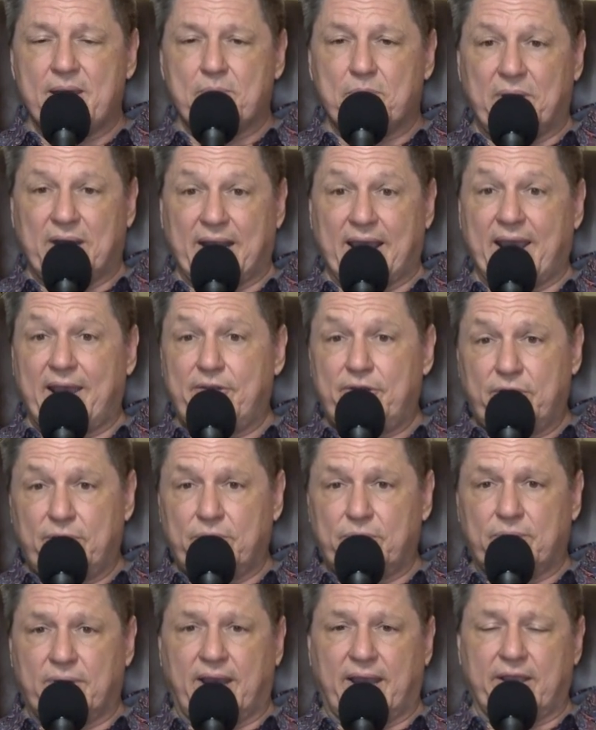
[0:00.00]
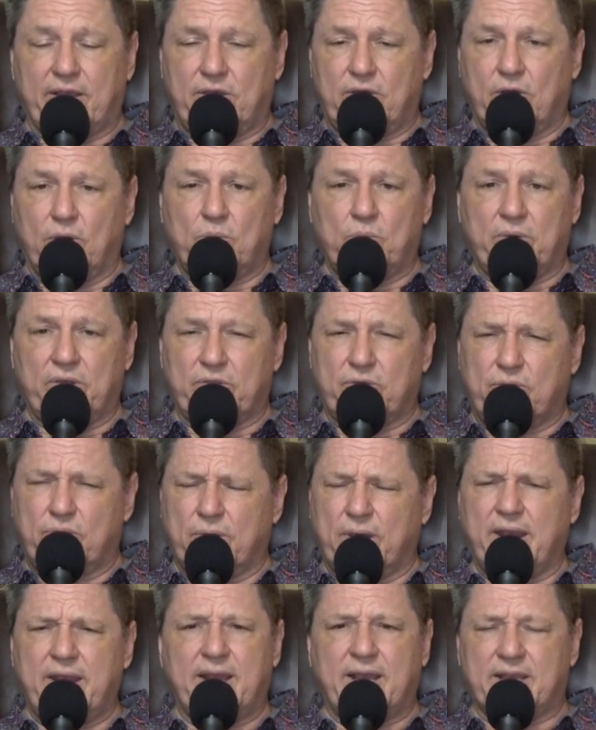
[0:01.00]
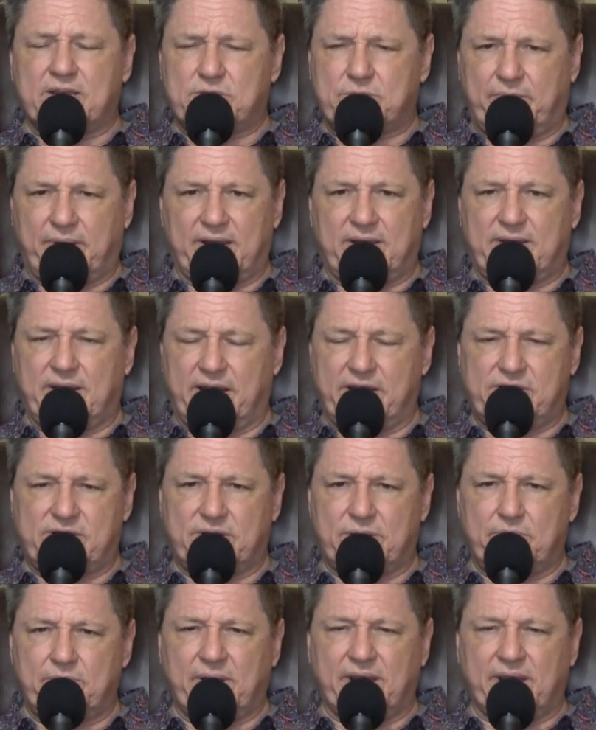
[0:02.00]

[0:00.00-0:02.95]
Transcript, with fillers: But I do. I go with great expectation